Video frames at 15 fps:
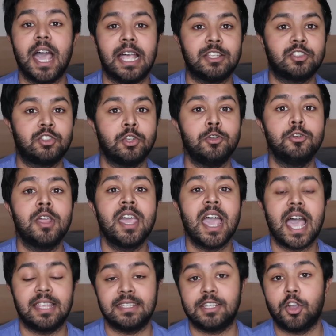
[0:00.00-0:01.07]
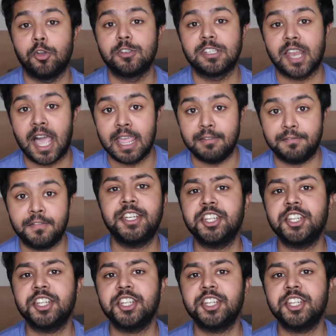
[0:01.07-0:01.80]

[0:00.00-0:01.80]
as soon as it goes live.